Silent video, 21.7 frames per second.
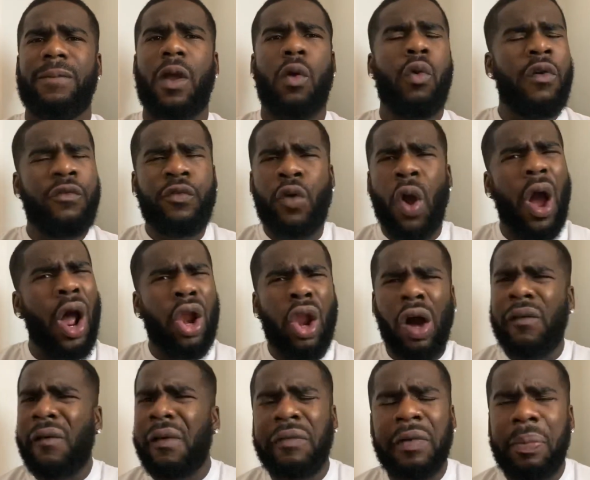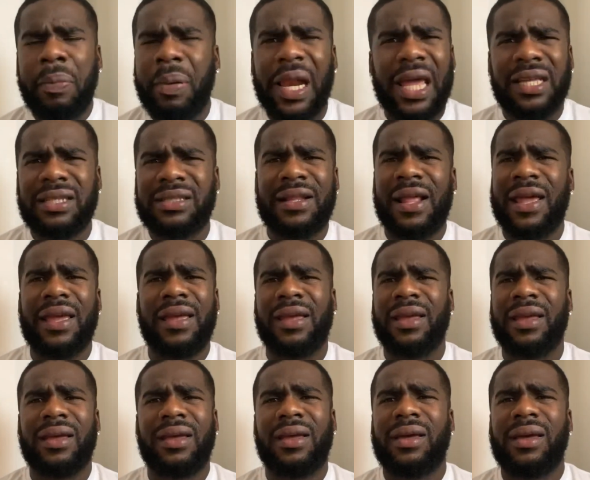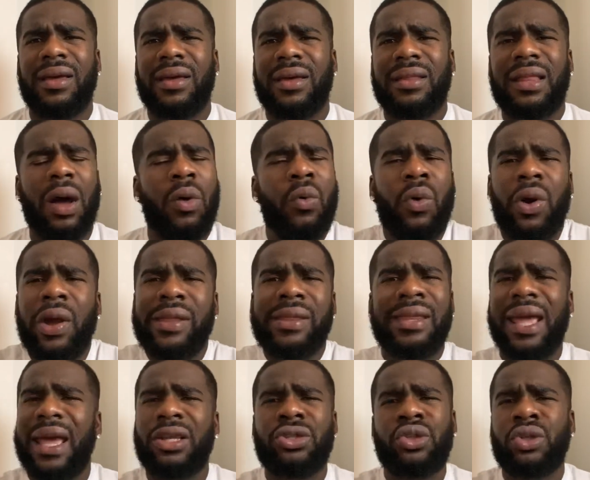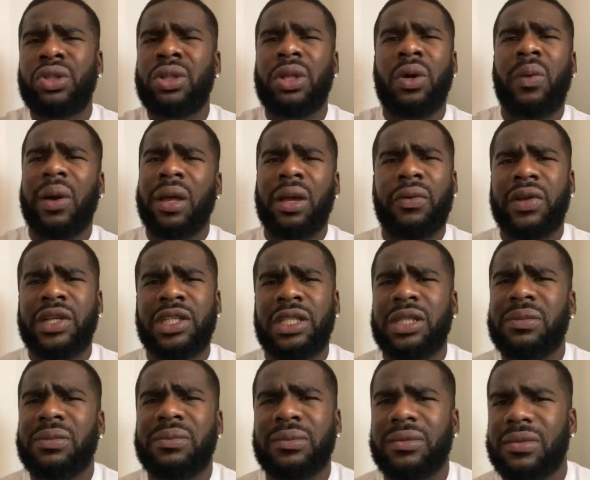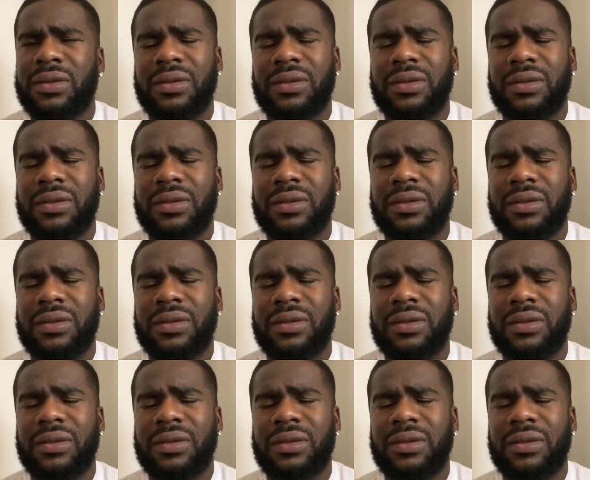We've got a lot of other players today that weren't there during the Wenger regime.